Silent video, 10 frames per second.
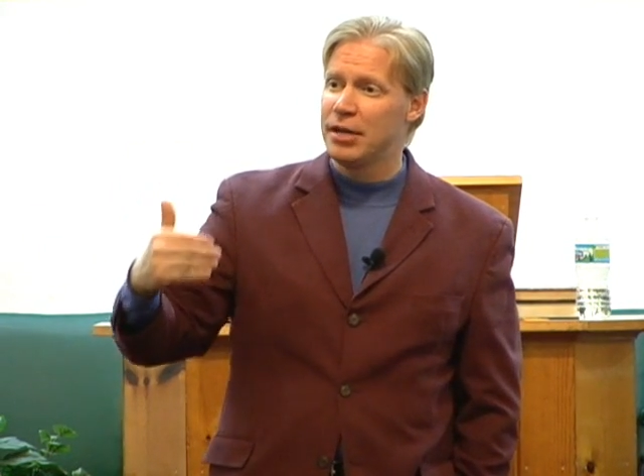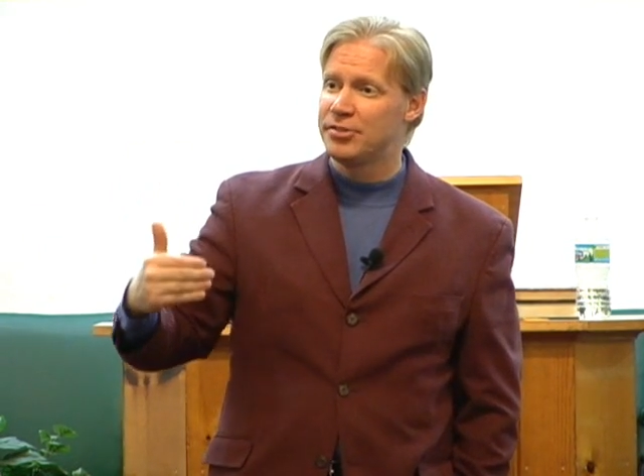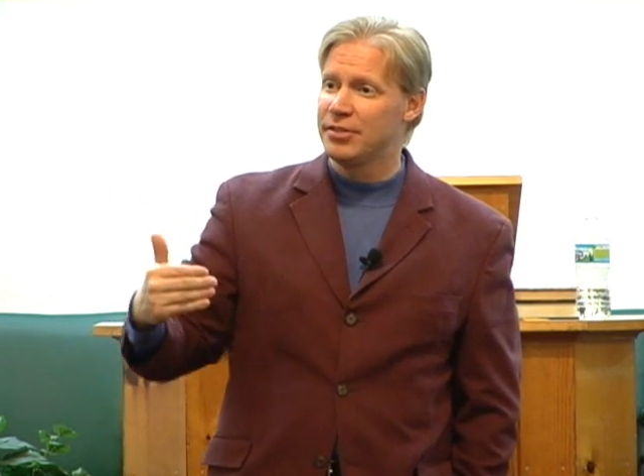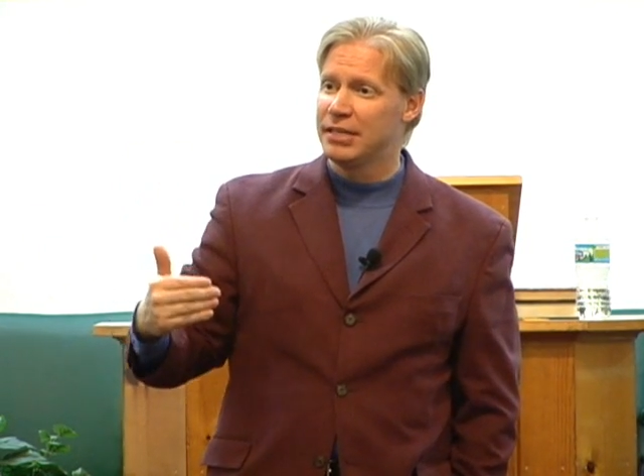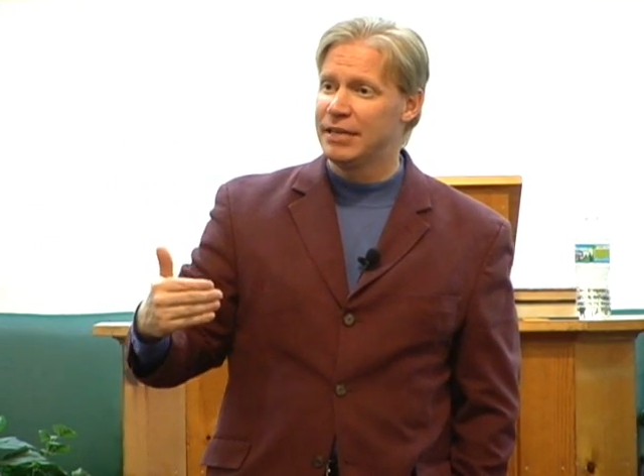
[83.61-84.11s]

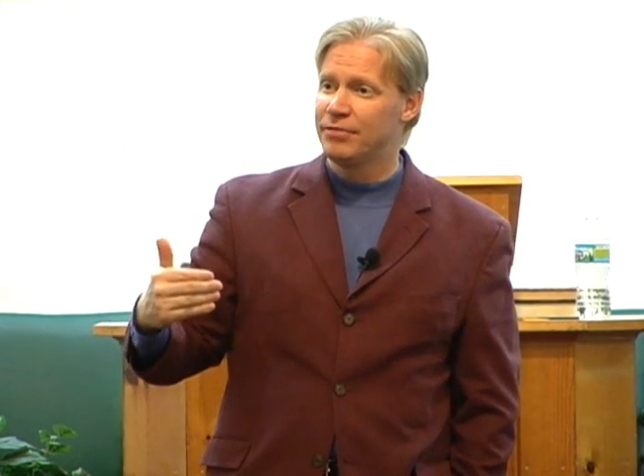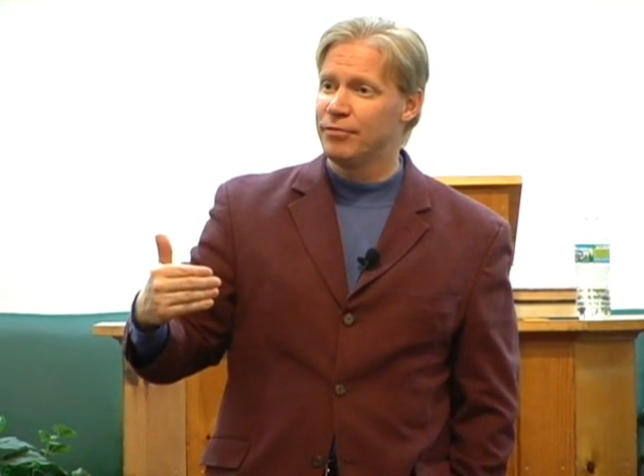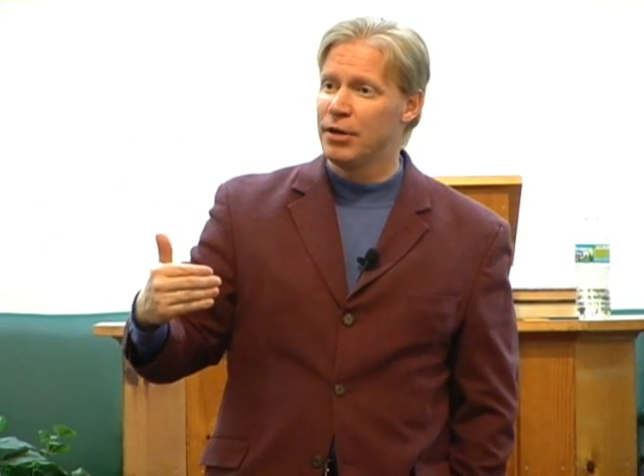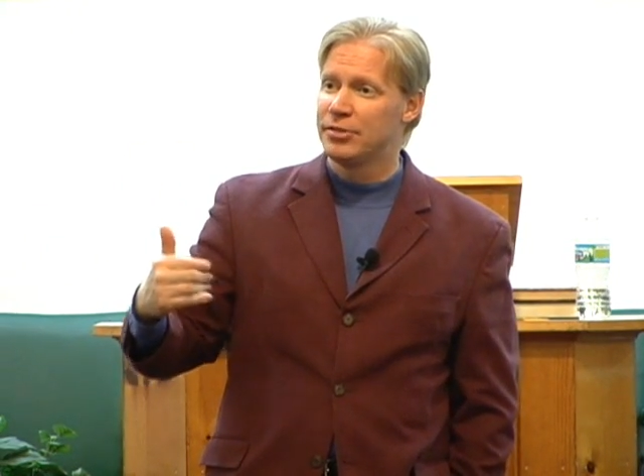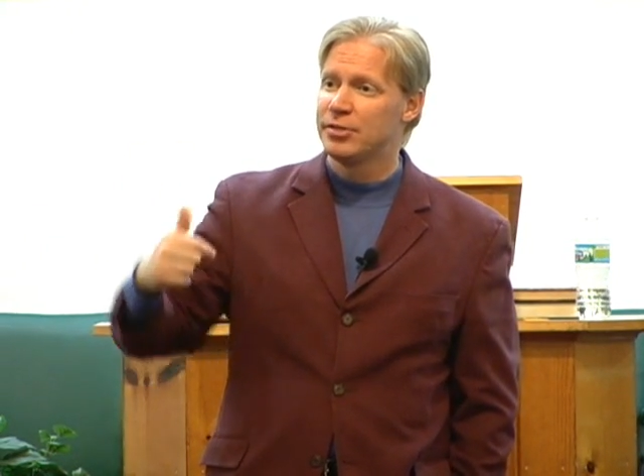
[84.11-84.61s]
grace and the
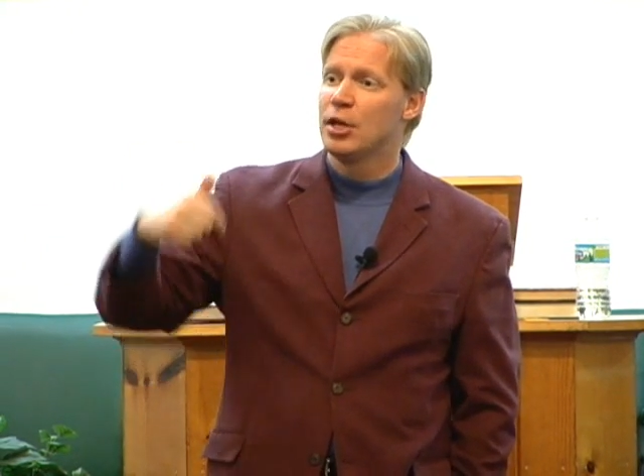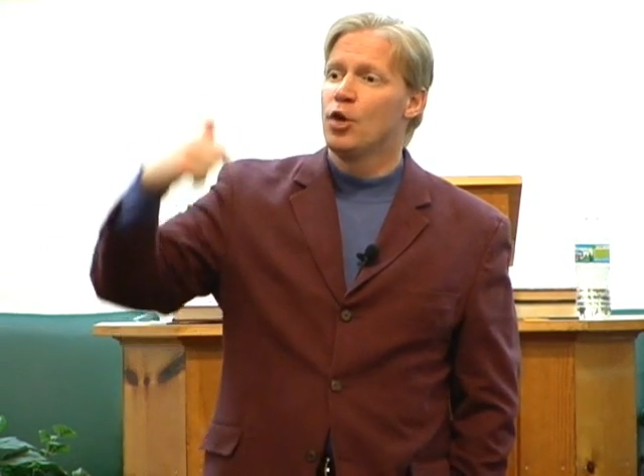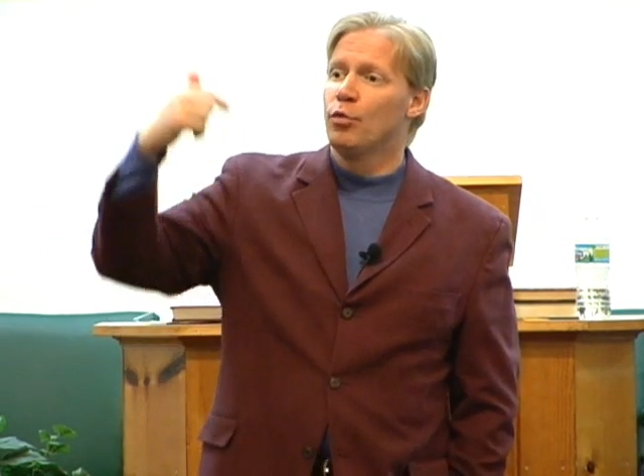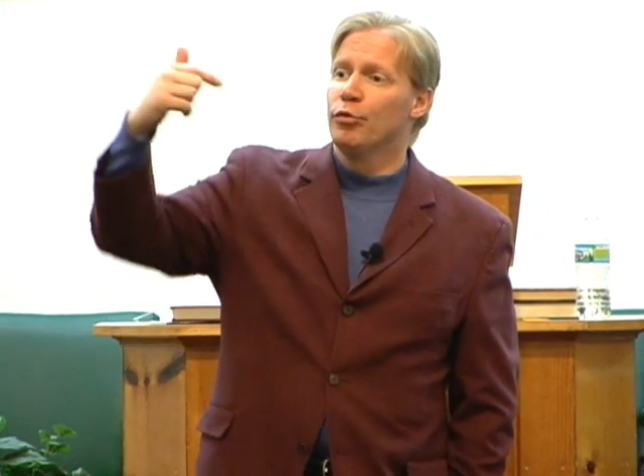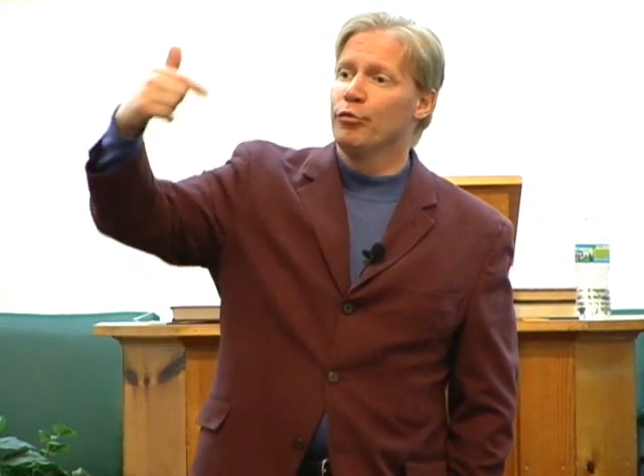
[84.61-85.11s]
gift of righteousness
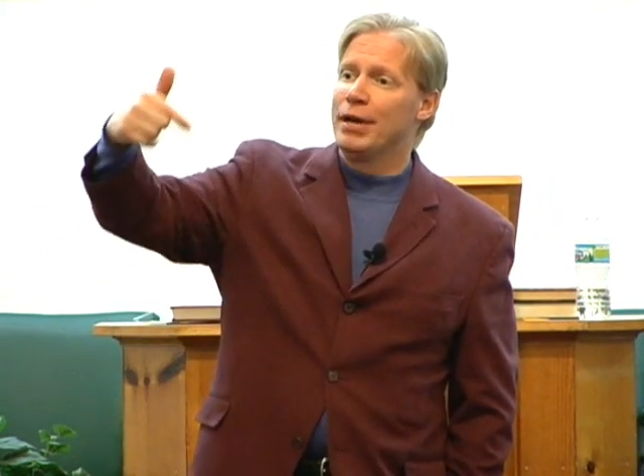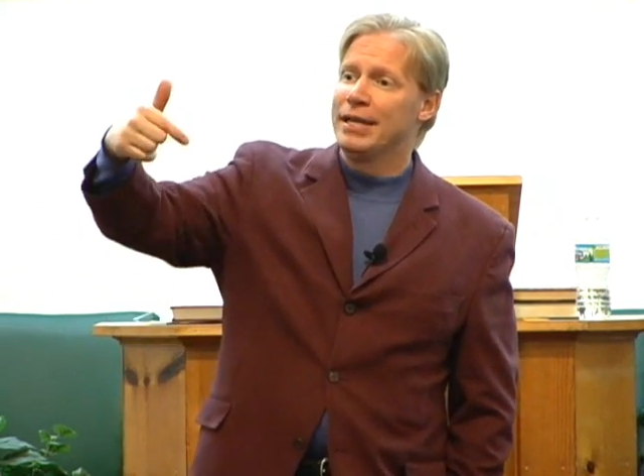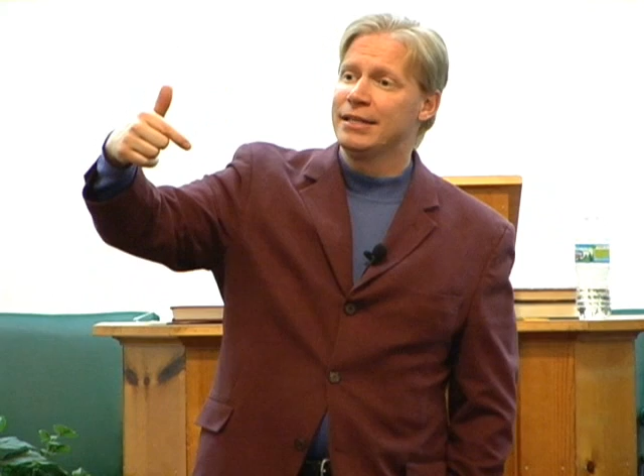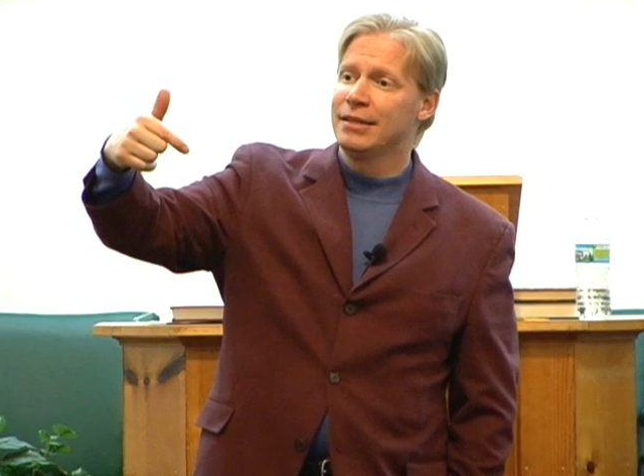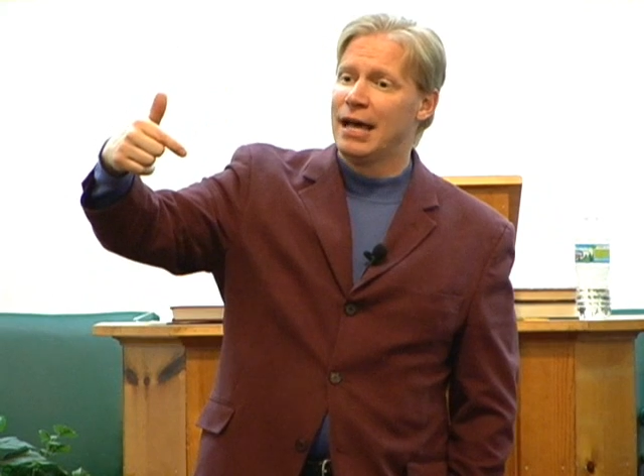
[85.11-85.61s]
will
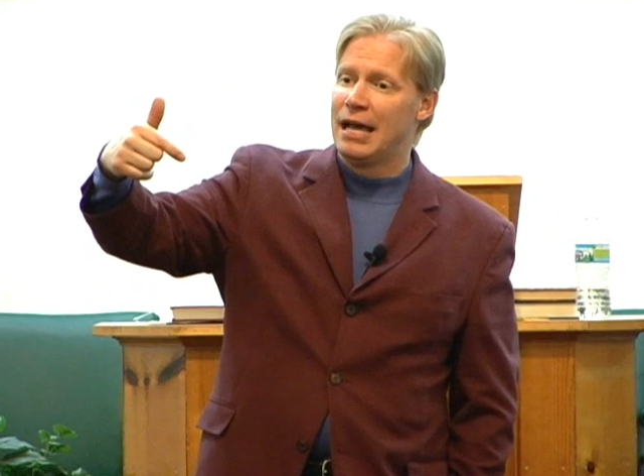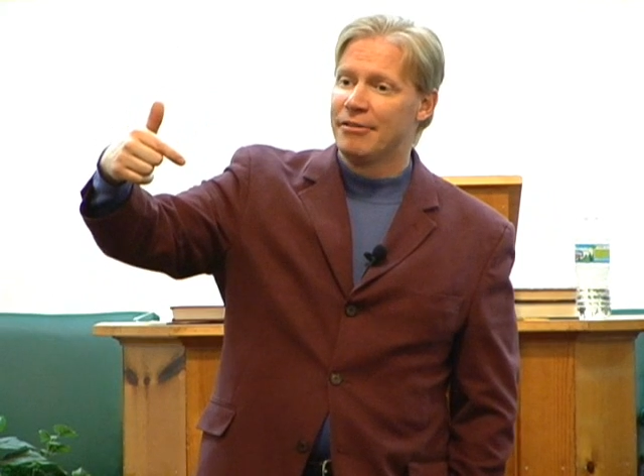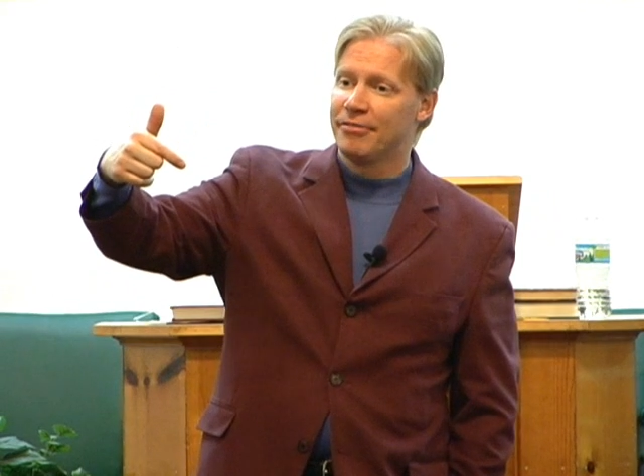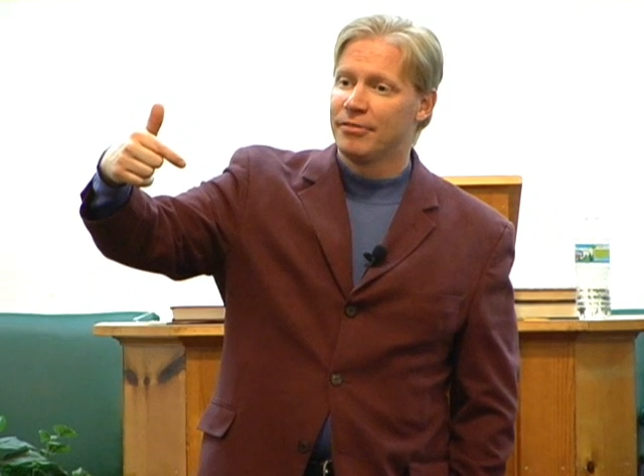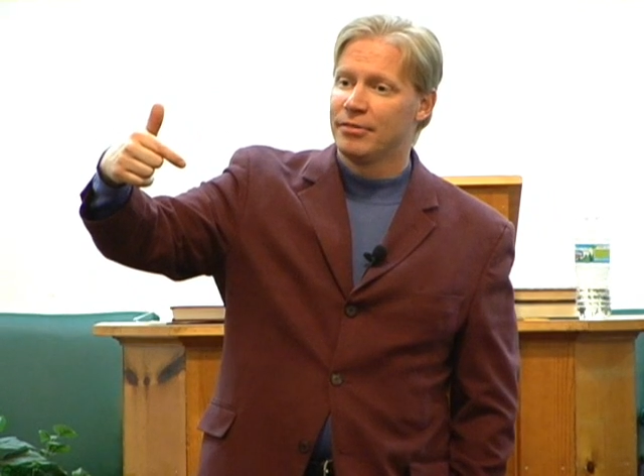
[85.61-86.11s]
reign in life.